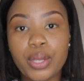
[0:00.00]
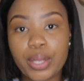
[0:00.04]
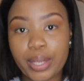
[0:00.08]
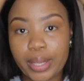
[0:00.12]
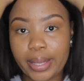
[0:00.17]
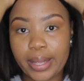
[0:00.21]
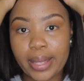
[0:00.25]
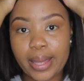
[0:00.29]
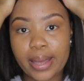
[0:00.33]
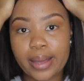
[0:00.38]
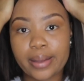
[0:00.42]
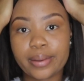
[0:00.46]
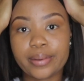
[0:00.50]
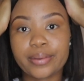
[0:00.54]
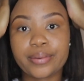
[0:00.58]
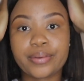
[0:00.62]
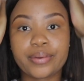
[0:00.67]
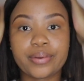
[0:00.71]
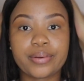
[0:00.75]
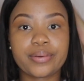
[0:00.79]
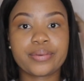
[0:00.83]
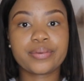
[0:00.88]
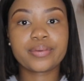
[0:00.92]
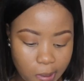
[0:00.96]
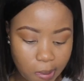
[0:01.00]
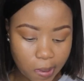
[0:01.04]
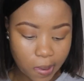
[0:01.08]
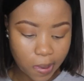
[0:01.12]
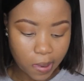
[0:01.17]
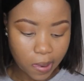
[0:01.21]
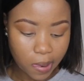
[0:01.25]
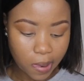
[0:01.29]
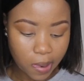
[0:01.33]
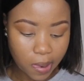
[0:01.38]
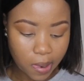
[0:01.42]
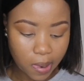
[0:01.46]
Yeah, no.
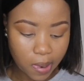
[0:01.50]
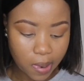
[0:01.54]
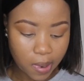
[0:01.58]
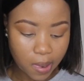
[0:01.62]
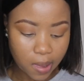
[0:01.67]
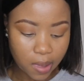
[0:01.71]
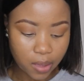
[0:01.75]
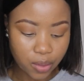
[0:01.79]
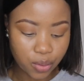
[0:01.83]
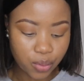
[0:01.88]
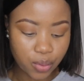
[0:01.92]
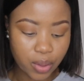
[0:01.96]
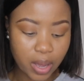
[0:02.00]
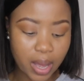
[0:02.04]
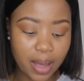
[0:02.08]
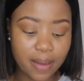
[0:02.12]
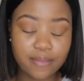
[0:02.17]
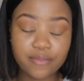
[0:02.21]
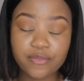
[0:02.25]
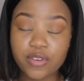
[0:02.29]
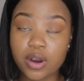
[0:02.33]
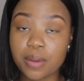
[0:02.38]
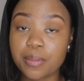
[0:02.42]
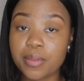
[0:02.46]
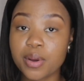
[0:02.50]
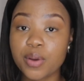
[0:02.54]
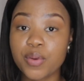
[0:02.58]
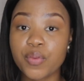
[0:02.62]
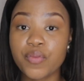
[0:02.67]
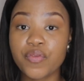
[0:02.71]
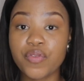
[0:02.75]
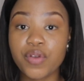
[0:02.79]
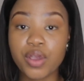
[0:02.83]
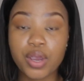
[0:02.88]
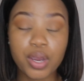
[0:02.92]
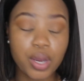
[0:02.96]
You come from a
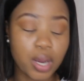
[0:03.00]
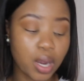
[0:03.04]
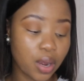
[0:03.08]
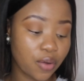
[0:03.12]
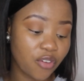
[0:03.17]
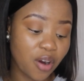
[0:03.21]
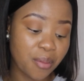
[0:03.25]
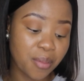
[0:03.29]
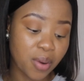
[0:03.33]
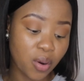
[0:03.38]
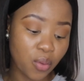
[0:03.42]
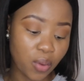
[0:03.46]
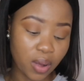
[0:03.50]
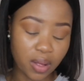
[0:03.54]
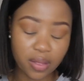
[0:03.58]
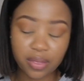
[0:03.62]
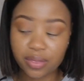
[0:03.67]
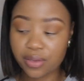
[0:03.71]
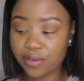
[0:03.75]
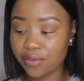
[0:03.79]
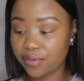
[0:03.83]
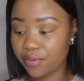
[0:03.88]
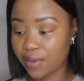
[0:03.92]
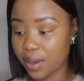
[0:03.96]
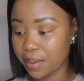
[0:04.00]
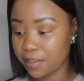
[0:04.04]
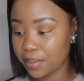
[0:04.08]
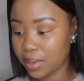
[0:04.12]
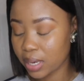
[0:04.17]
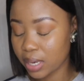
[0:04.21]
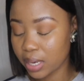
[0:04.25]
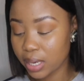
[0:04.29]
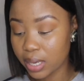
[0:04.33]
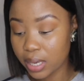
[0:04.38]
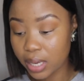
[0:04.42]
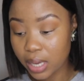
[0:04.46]
wealthy
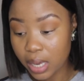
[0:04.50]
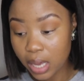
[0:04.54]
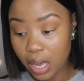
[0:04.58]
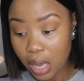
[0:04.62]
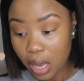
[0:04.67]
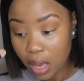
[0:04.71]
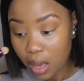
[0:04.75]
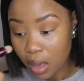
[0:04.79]
family.